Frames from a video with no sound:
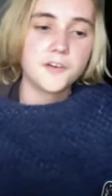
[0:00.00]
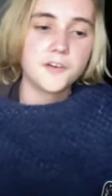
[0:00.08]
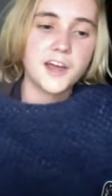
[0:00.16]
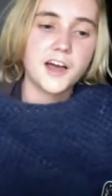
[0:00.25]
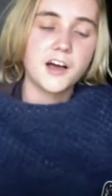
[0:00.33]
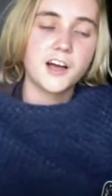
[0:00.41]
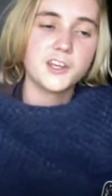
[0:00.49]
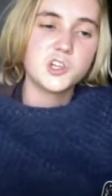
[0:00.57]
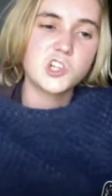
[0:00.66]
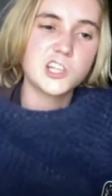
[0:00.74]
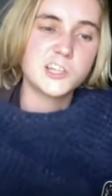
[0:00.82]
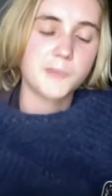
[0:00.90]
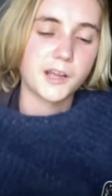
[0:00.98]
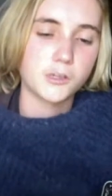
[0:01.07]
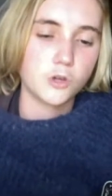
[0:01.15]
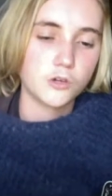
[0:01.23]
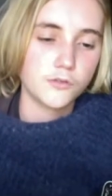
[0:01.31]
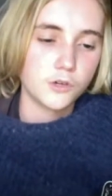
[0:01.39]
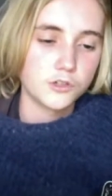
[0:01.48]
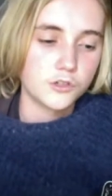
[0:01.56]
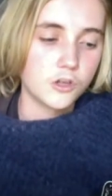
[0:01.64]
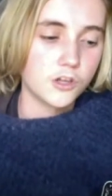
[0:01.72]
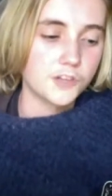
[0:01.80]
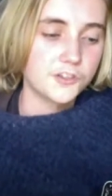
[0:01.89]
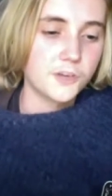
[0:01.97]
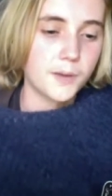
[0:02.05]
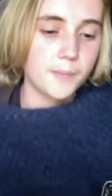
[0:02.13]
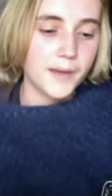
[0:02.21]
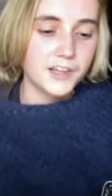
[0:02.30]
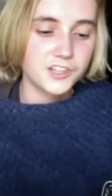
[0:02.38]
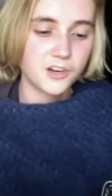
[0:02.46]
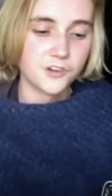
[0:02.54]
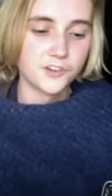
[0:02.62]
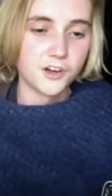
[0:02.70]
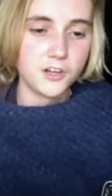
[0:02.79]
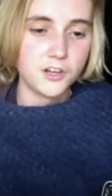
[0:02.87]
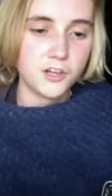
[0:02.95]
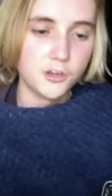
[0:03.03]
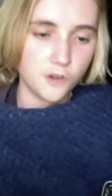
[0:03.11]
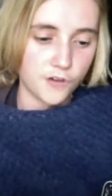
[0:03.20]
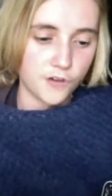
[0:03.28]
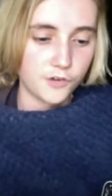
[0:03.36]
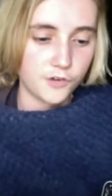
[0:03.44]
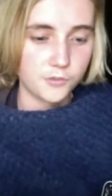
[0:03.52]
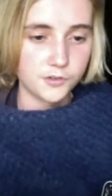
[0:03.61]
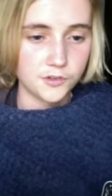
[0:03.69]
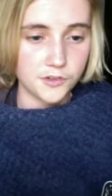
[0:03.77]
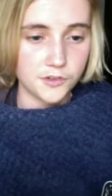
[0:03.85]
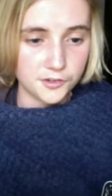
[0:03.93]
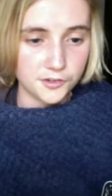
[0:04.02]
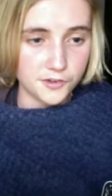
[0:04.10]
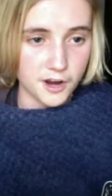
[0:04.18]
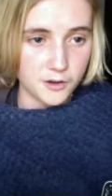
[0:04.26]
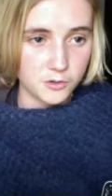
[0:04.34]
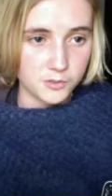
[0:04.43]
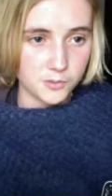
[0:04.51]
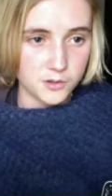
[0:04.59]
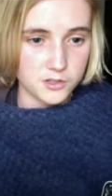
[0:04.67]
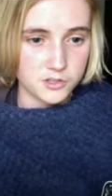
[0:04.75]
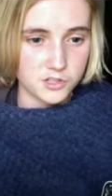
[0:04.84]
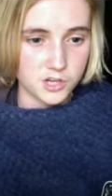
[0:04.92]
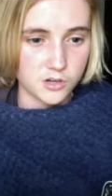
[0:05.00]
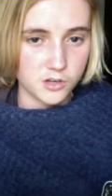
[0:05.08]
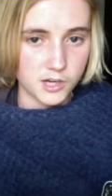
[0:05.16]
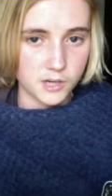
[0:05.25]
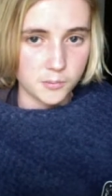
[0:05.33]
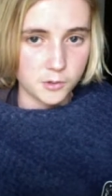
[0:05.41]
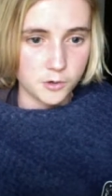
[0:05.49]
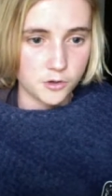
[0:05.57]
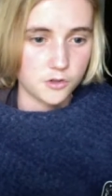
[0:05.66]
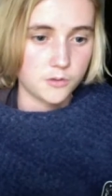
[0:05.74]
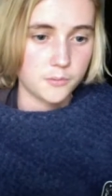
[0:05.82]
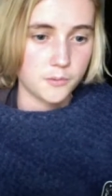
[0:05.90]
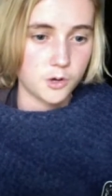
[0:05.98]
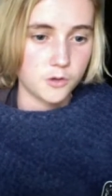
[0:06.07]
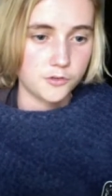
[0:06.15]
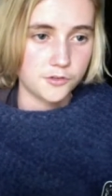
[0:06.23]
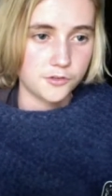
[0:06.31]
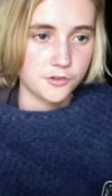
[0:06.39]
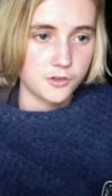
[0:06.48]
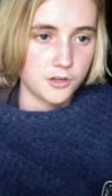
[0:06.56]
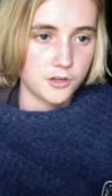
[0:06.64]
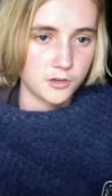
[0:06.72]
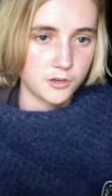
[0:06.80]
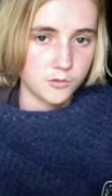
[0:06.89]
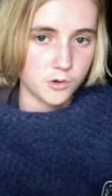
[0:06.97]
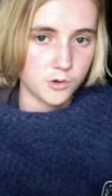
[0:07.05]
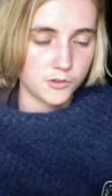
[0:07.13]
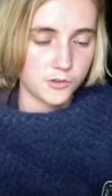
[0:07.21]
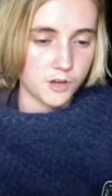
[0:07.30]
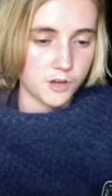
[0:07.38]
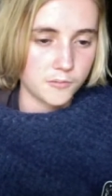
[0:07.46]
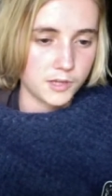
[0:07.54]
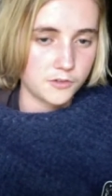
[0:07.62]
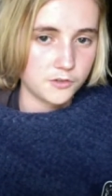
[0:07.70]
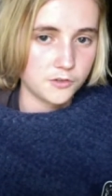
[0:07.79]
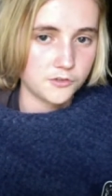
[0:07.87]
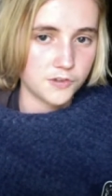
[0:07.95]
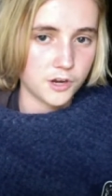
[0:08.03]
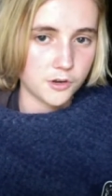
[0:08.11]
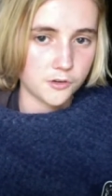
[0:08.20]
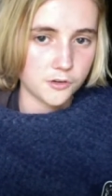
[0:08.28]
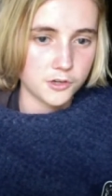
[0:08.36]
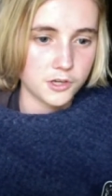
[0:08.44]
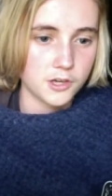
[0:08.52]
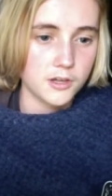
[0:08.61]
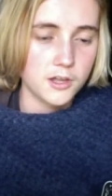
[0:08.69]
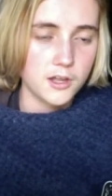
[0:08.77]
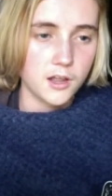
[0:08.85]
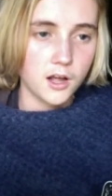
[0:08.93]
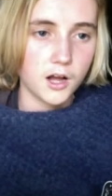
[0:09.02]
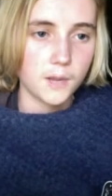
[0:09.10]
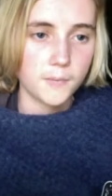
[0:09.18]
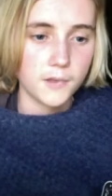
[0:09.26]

now I usually make longer vlogs on the holidays. So my main channels are Night Films. This channel is probably the channel I upload on the most. Well, it's me and Jude's channel, so yeah. And